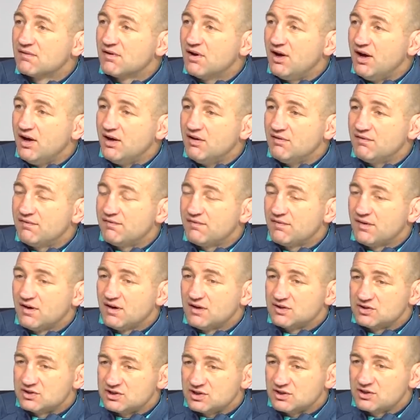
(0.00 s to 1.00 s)

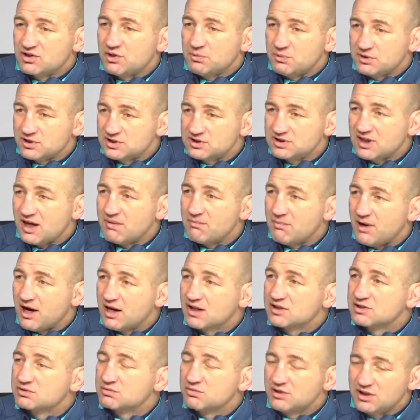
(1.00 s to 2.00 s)
to a couple of
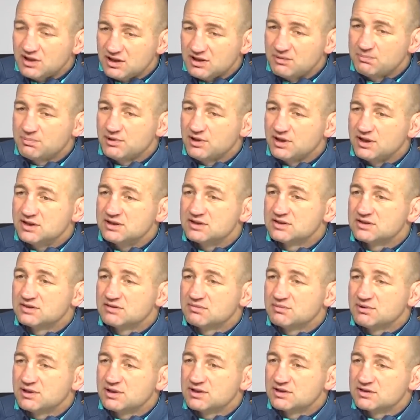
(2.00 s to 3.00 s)
setbacks, really pleased,
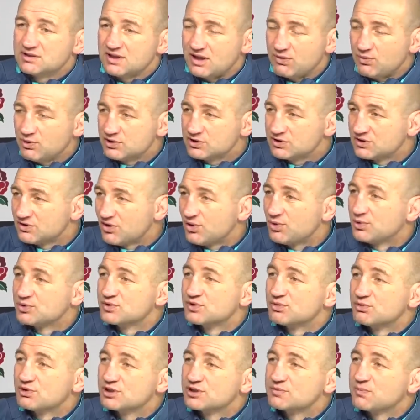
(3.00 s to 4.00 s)
because that wasn't always
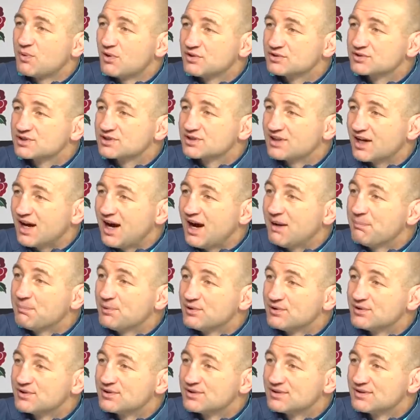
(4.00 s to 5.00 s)
the response that
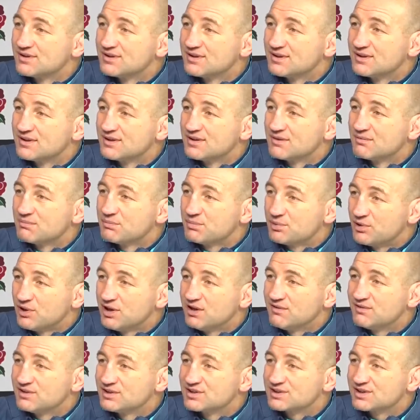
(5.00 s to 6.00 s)
happened
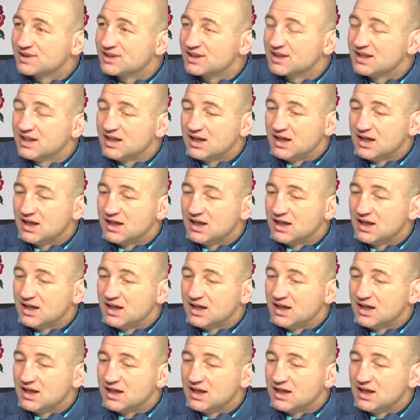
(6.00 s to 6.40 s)
previously.